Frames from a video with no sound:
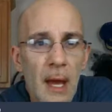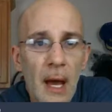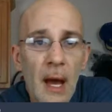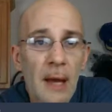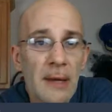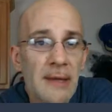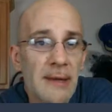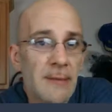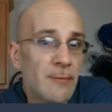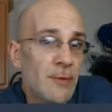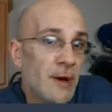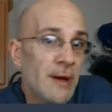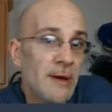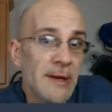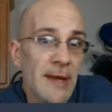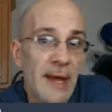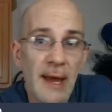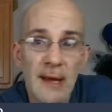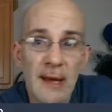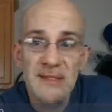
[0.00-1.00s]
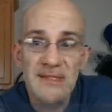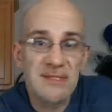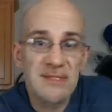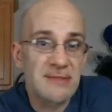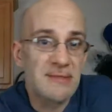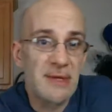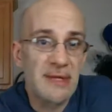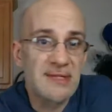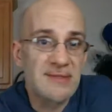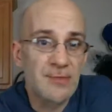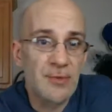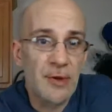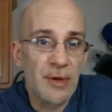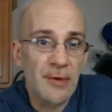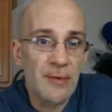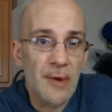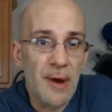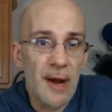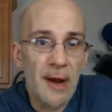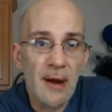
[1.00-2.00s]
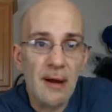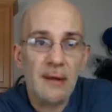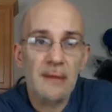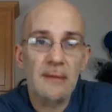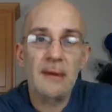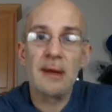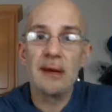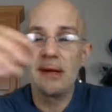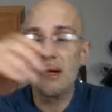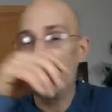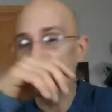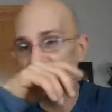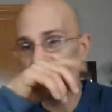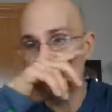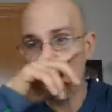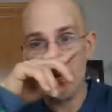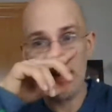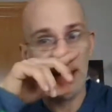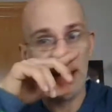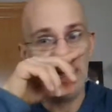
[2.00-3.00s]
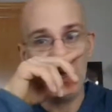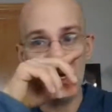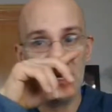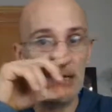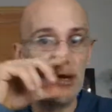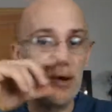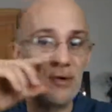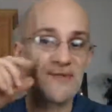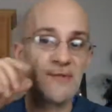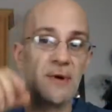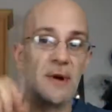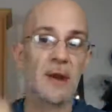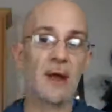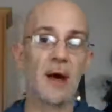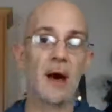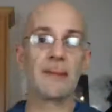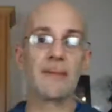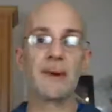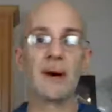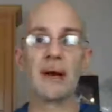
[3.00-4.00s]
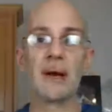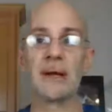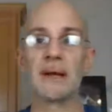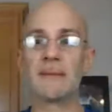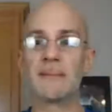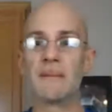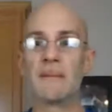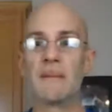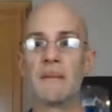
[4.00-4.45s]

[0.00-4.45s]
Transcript: money. Well, yeah, it's really rare, and that's why I think it goes for a lot of money.